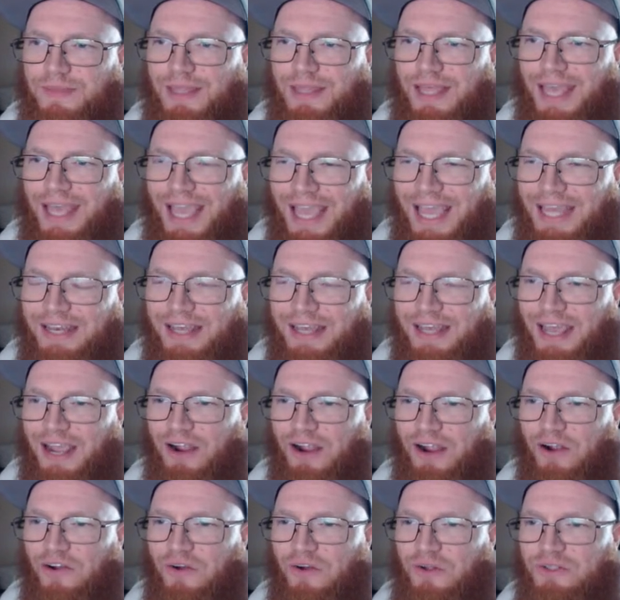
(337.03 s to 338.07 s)
and a
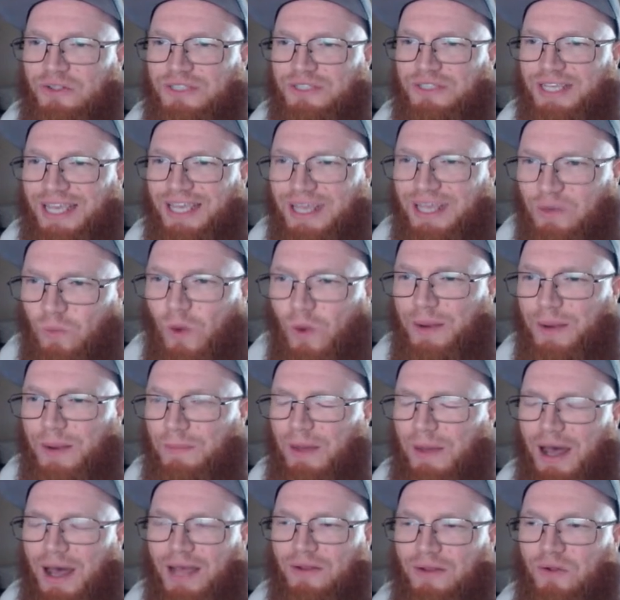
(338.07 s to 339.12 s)
Herald in one
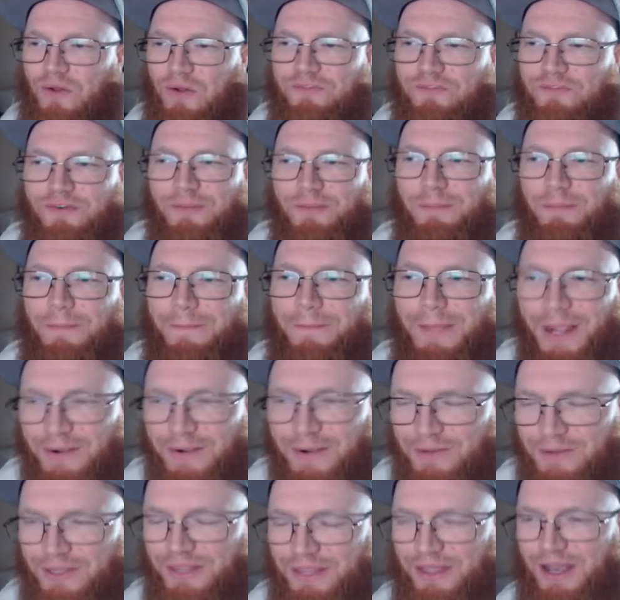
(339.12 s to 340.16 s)
model for
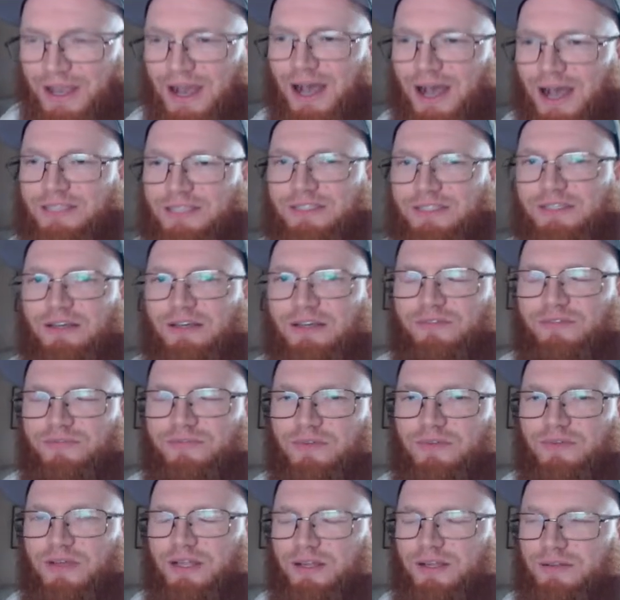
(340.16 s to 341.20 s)
barely the cost of,
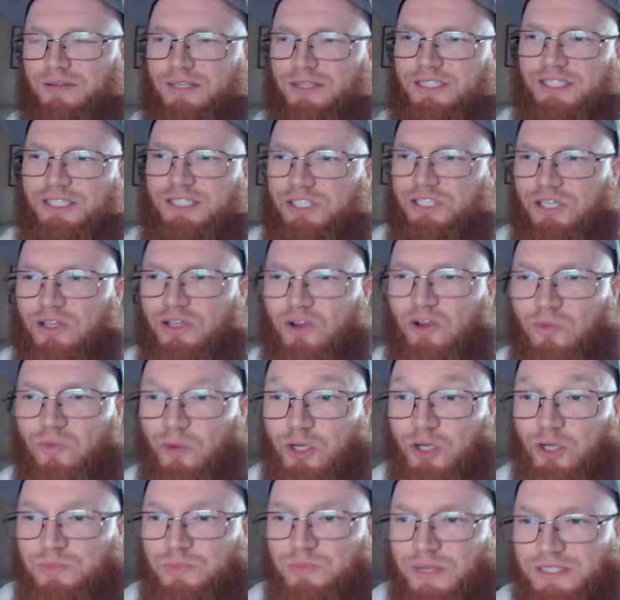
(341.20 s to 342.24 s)
it's just a little
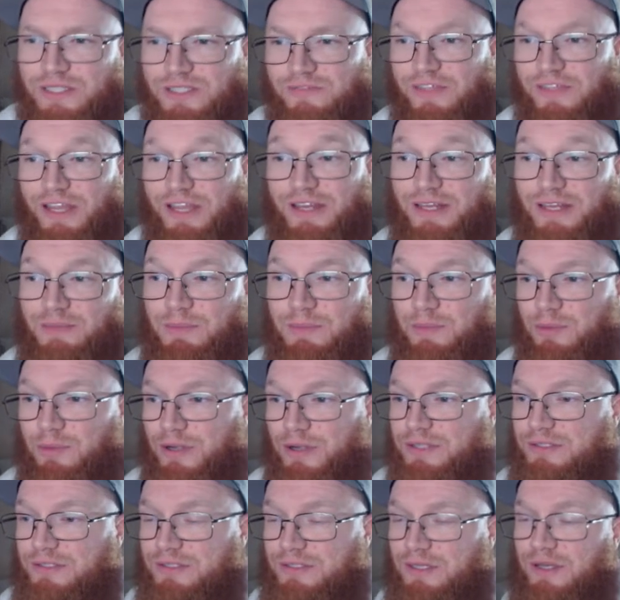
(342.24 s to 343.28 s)
more expensive than a Demon
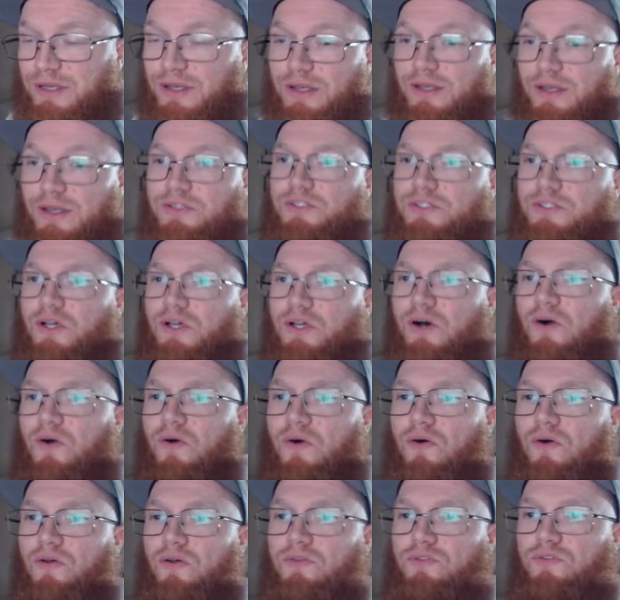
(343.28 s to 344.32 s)
Prince.
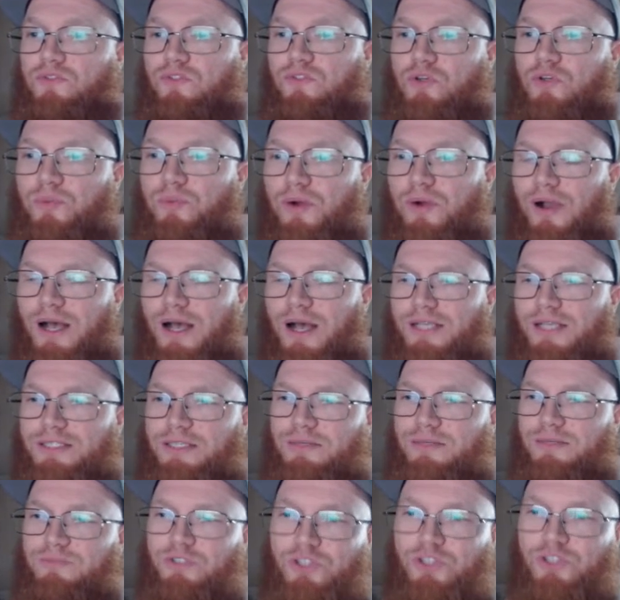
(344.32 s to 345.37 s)
So super
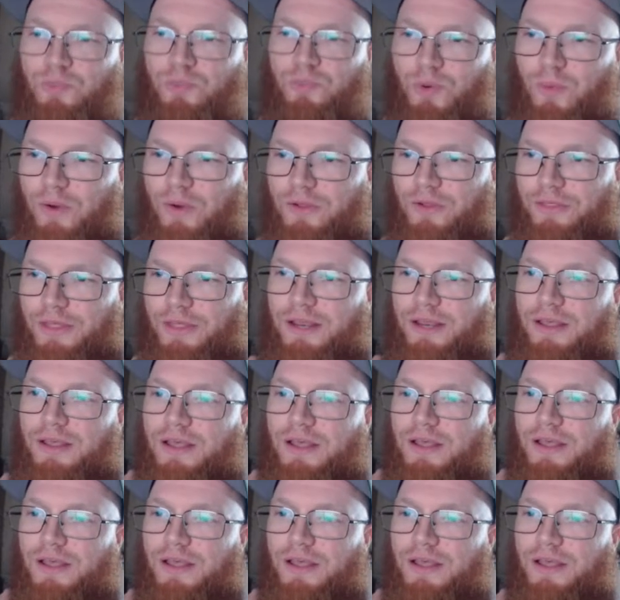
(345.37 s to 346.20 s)
awesome, super worth it.